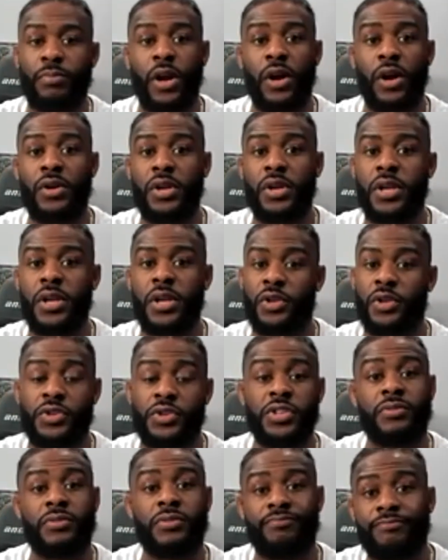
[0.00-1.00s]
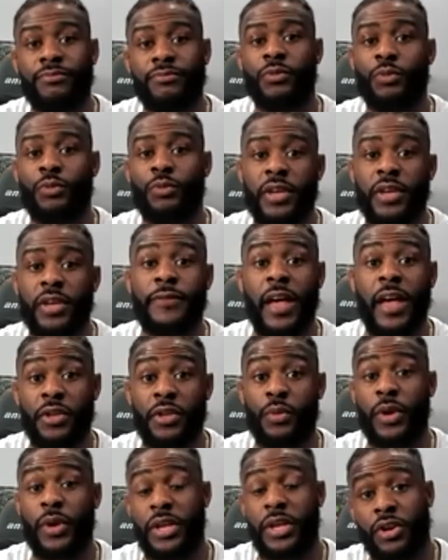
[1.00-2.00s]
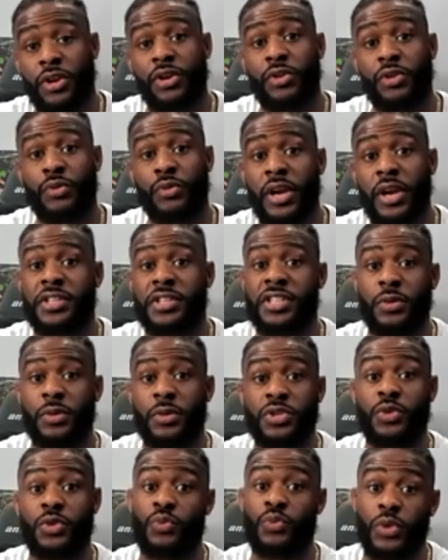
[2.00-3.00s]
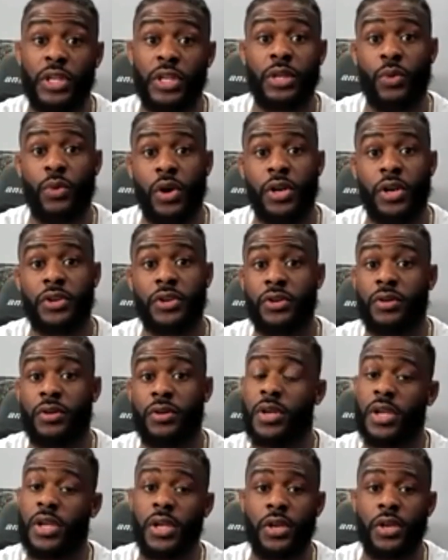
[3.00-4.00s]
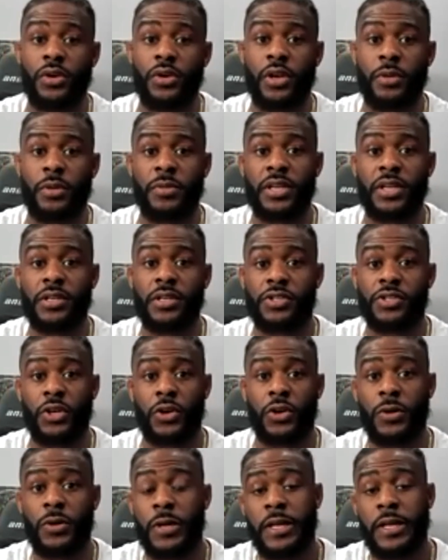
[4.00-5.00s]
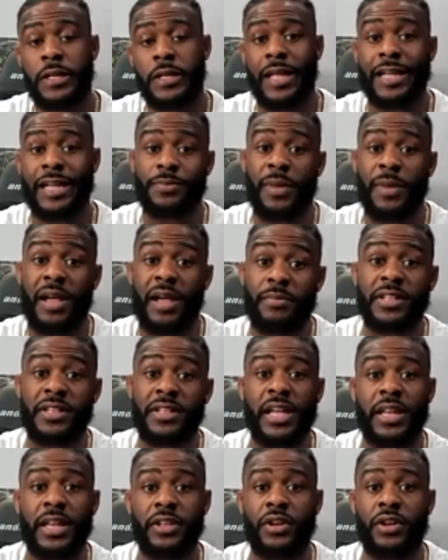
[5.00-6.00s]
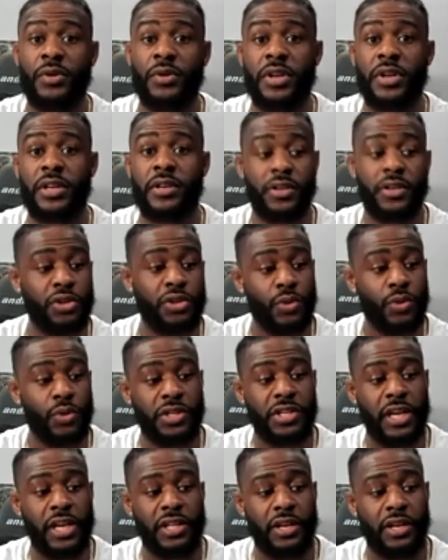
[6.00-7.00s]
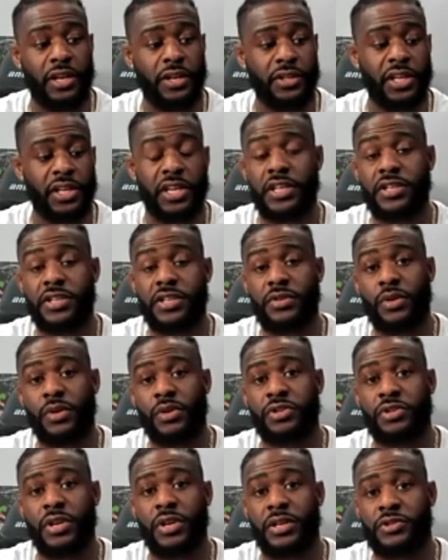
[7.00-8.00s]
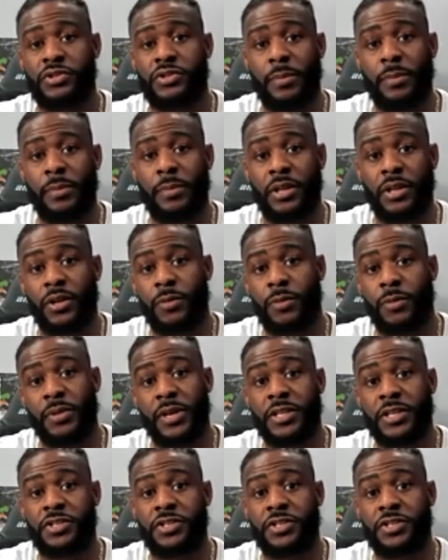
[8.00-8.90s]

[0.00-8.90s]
bro, you should reevaluate your career and see what you really want to do. You know what I mean? So that's my mentality going in. You want to take the the easy road and, and try to be a little